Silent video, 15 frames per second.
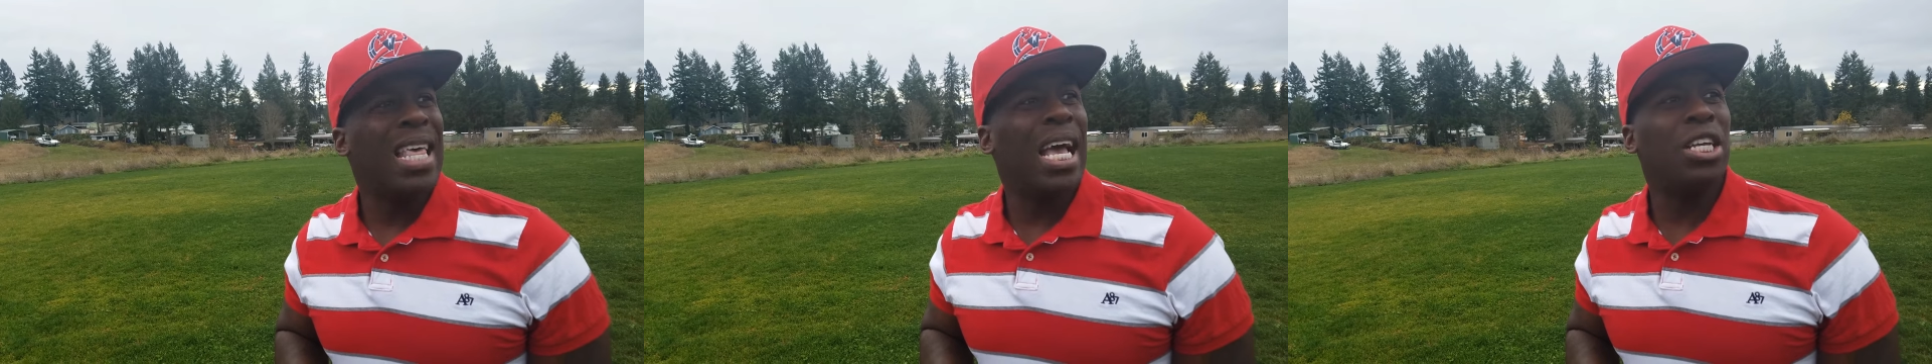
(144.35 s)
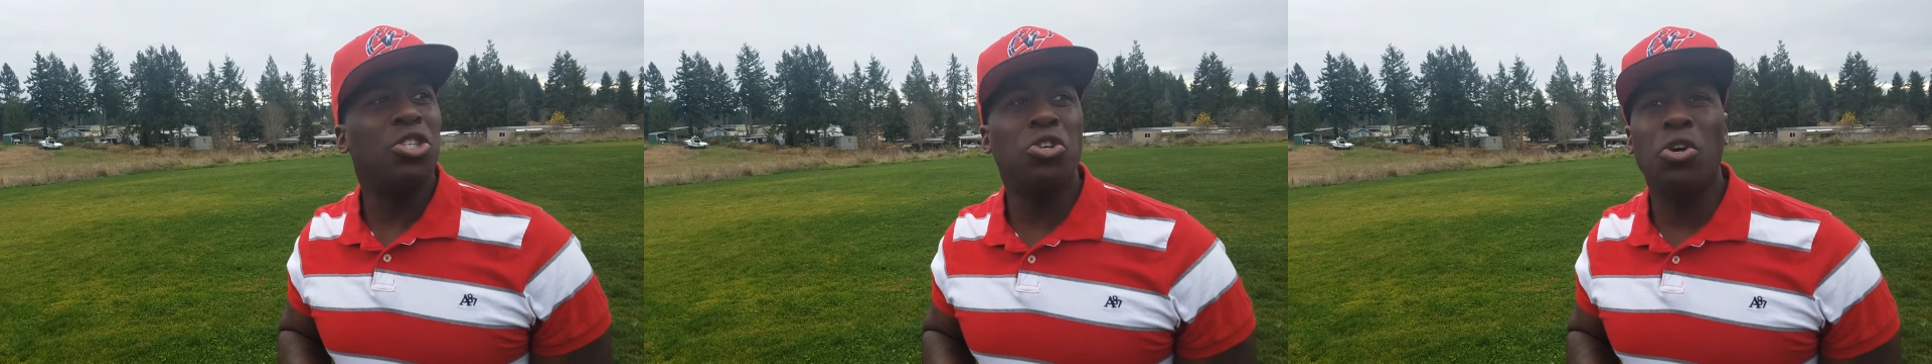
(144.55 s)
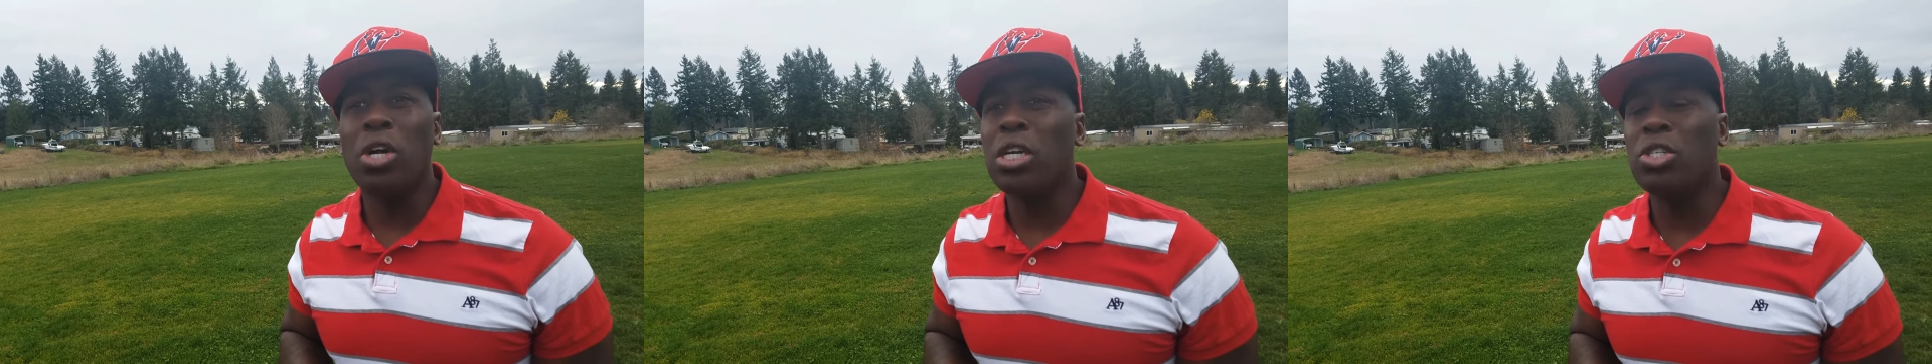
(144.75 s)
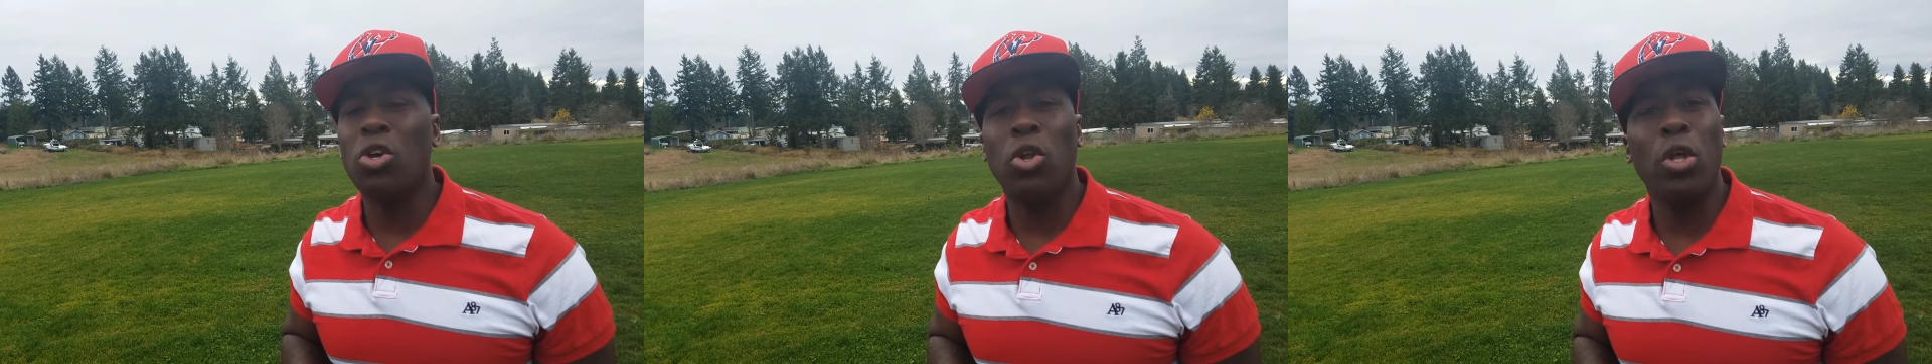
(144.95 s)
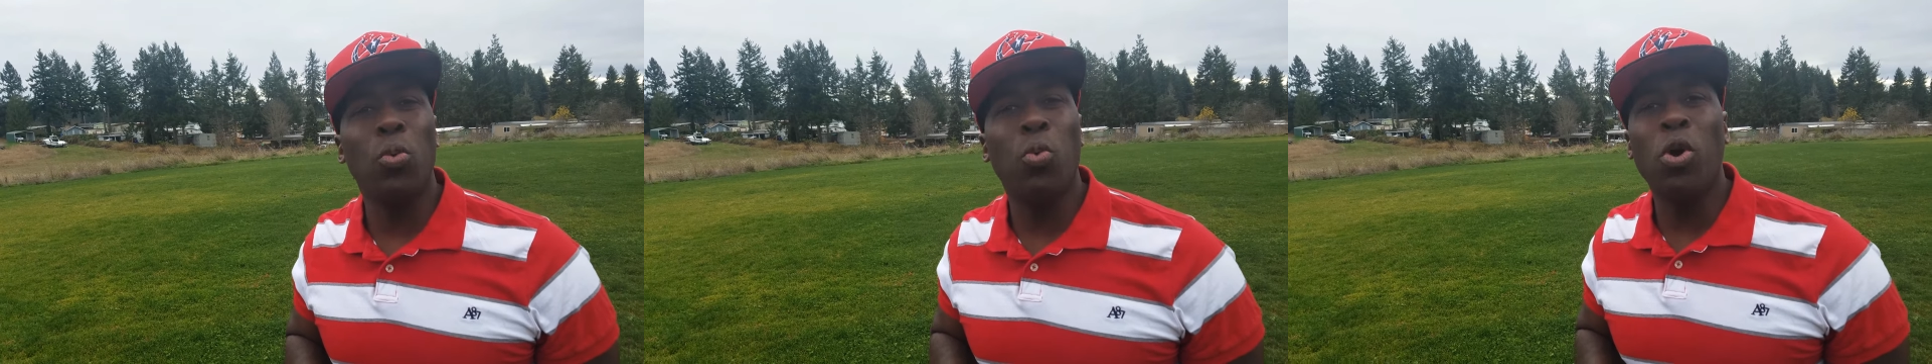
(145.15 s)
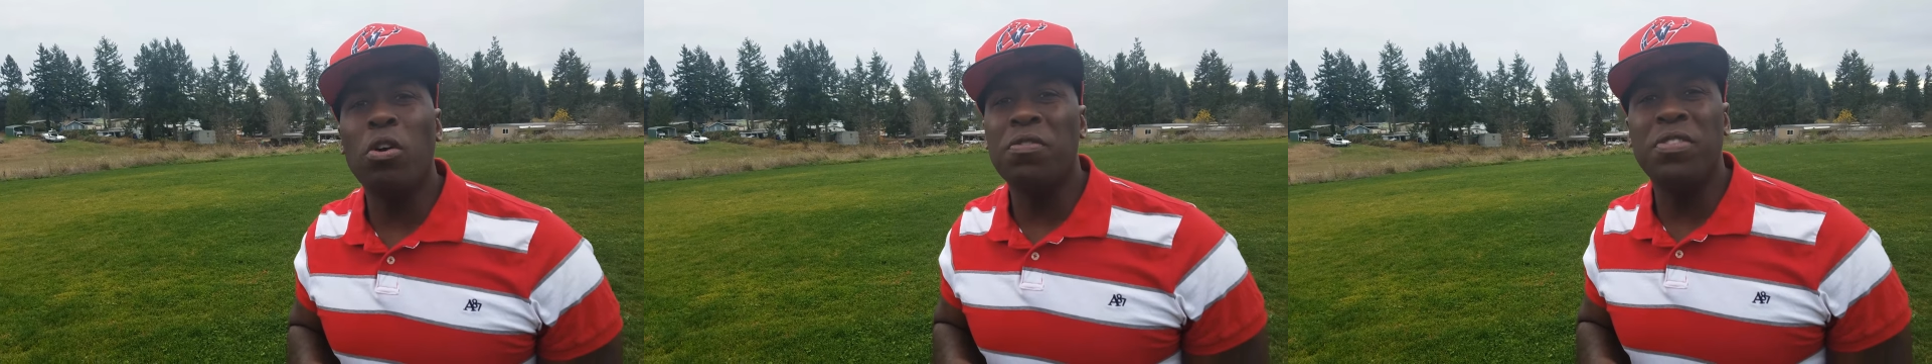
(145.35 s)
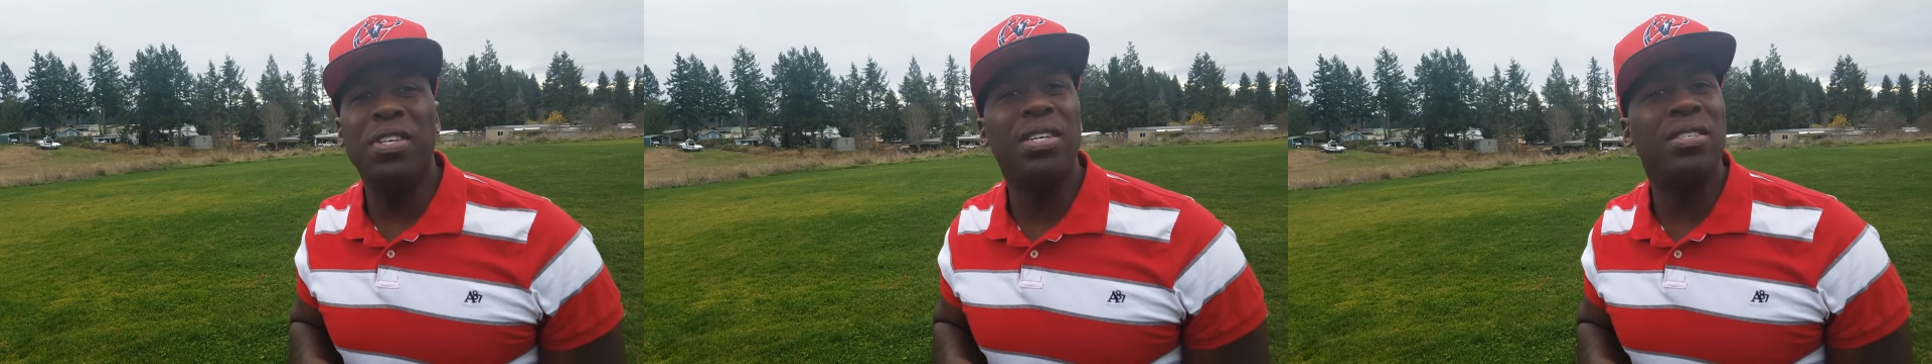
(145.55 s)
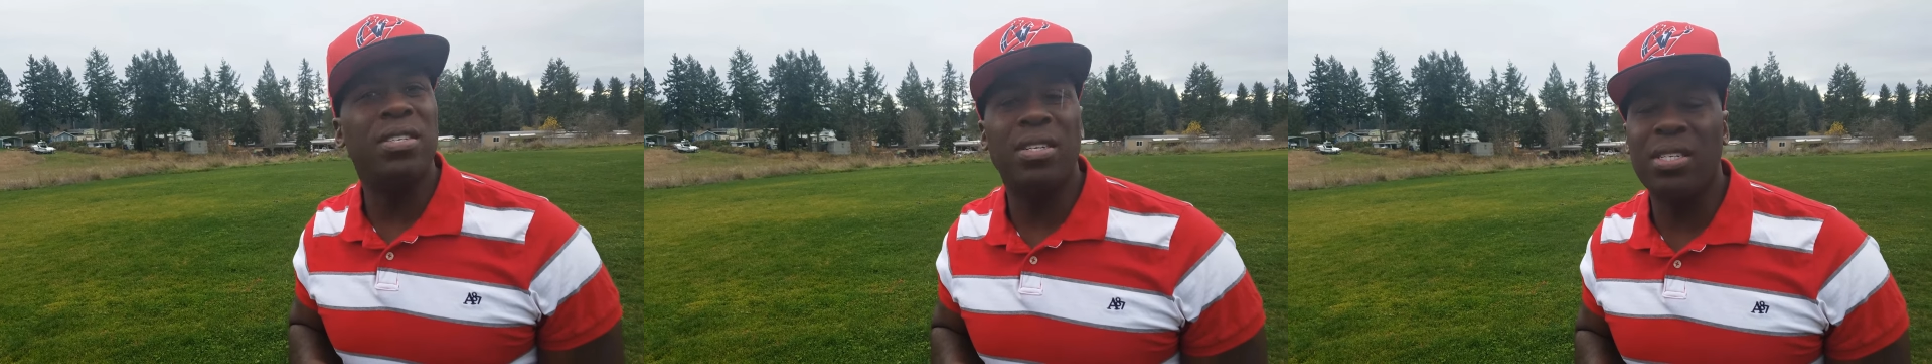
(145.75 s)
That shirt is only worth
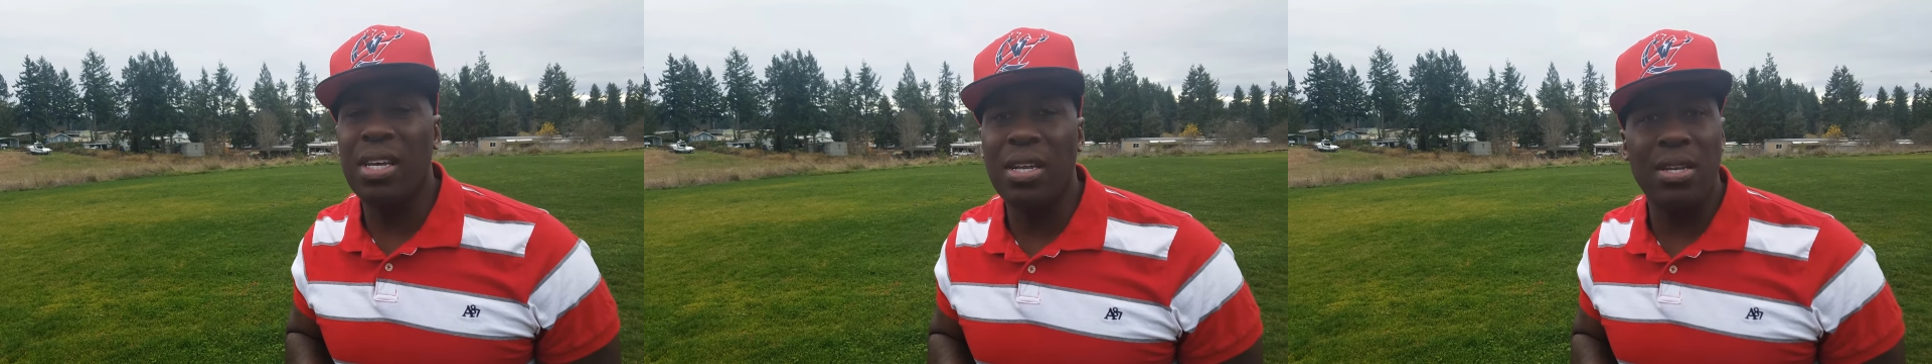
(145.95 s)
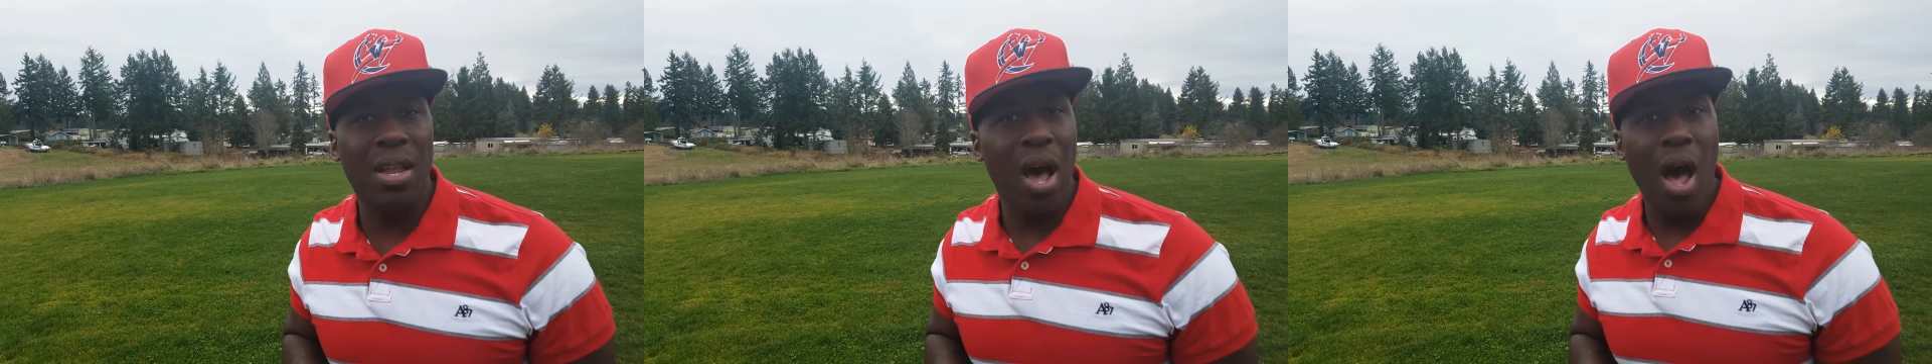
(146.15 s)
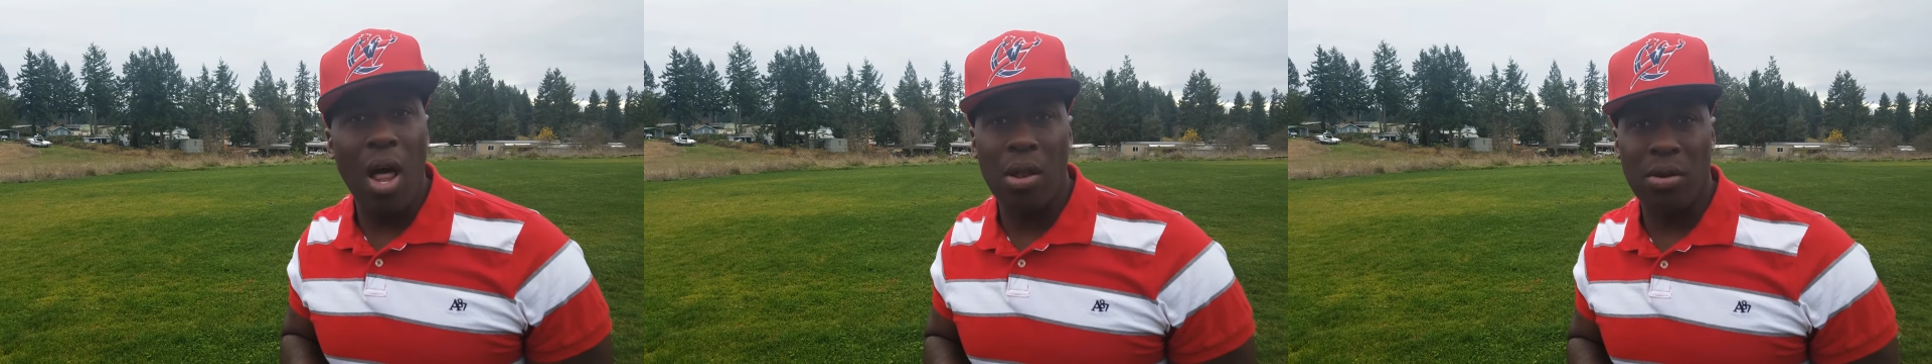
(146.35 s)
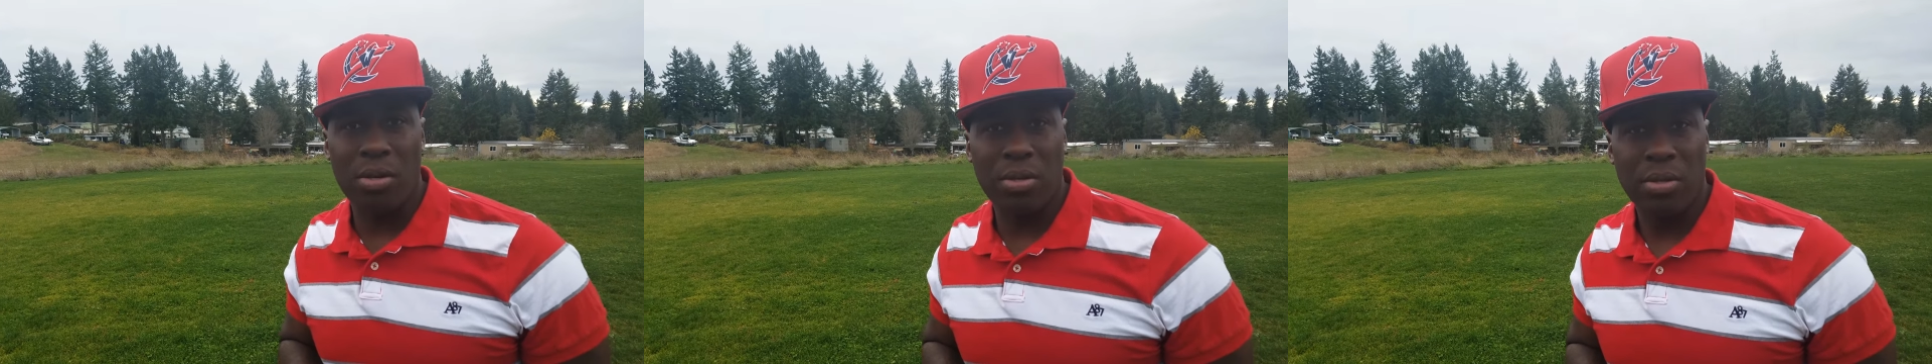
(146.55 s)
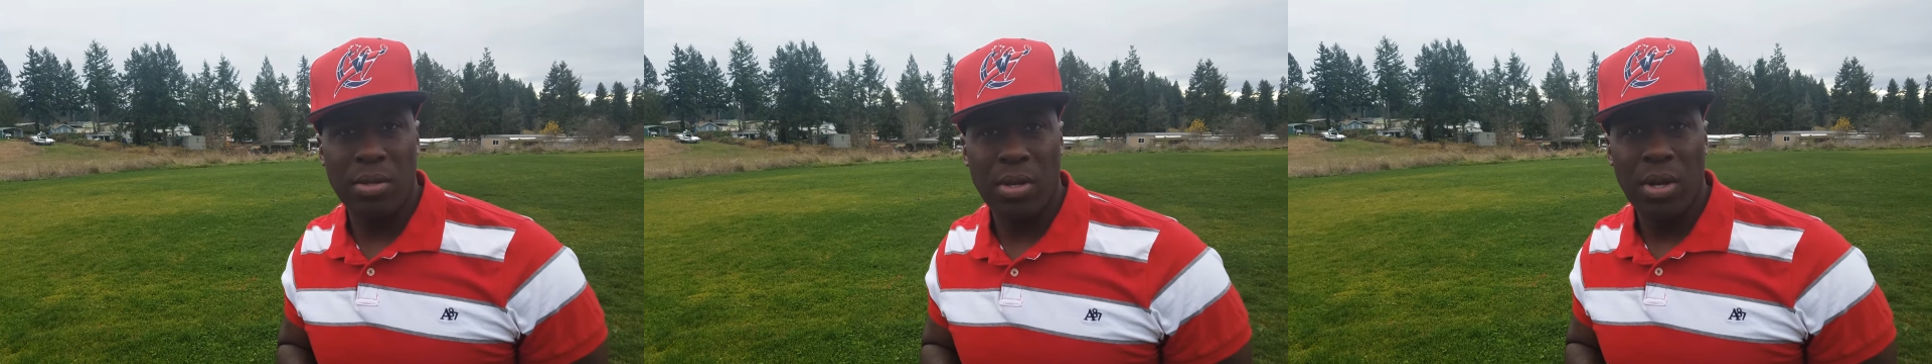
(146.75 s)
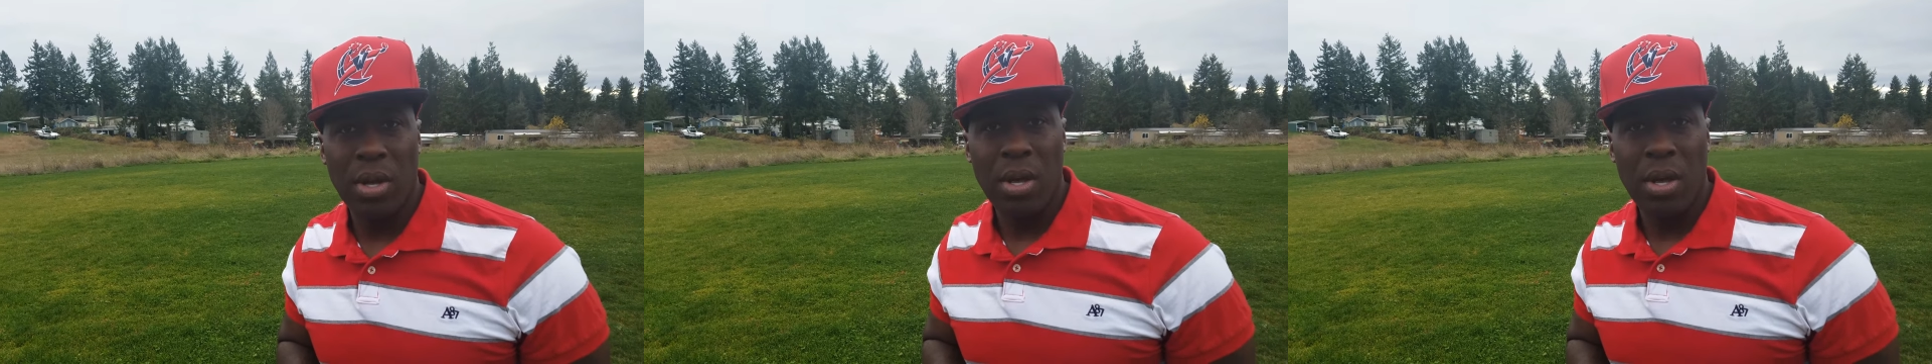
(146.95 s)
six to ten dollars.